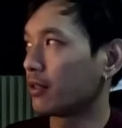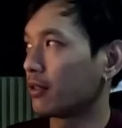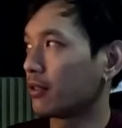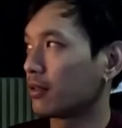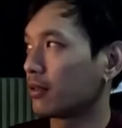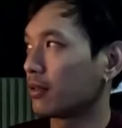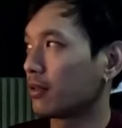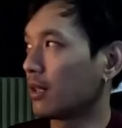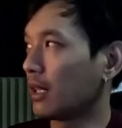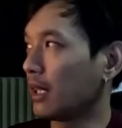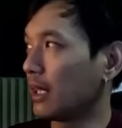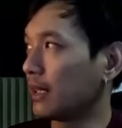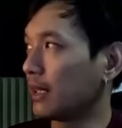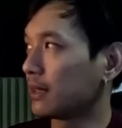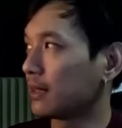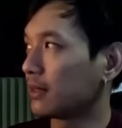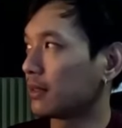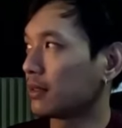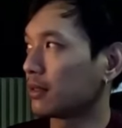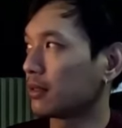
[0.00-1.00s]

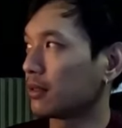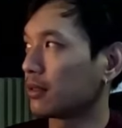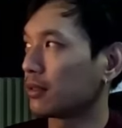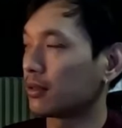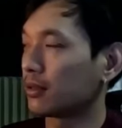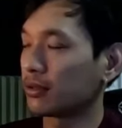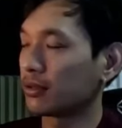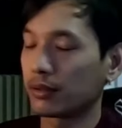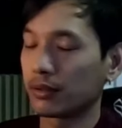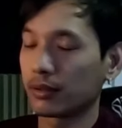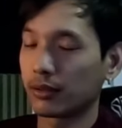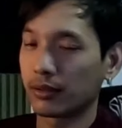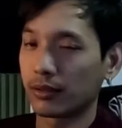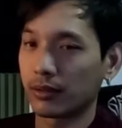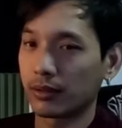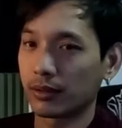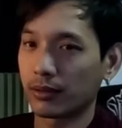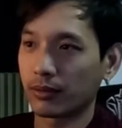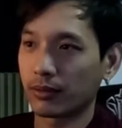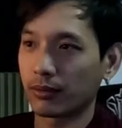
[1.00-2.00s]
these
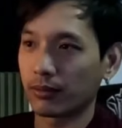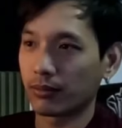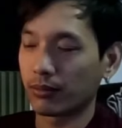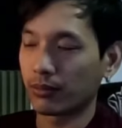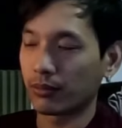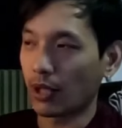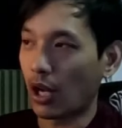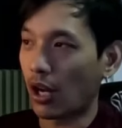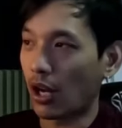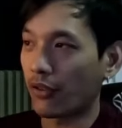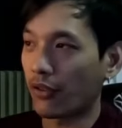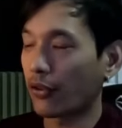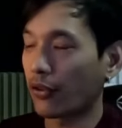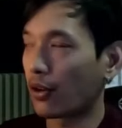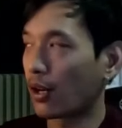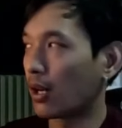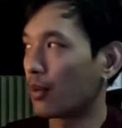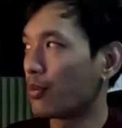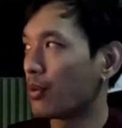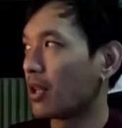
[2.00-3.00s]

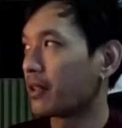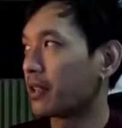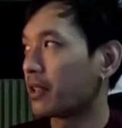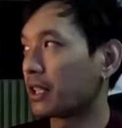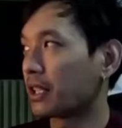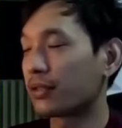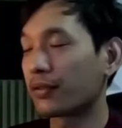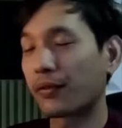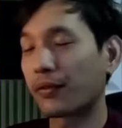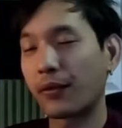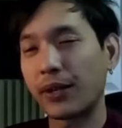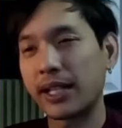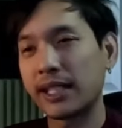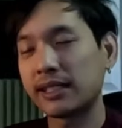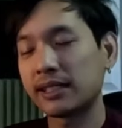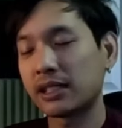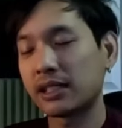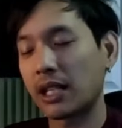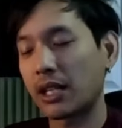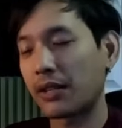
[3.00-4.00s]
OfferUp, there's free
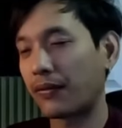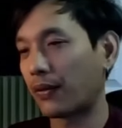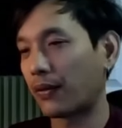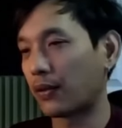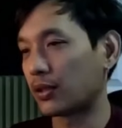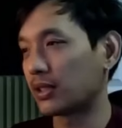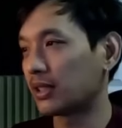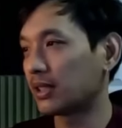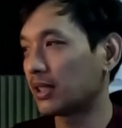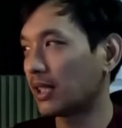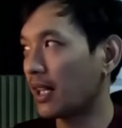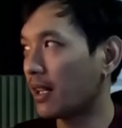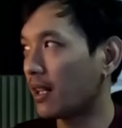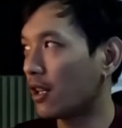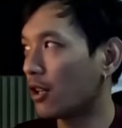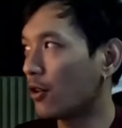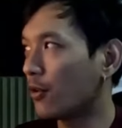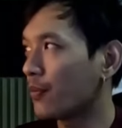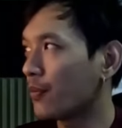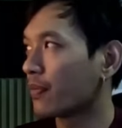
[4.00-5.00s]
stuff for
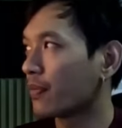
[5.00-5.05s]
sale,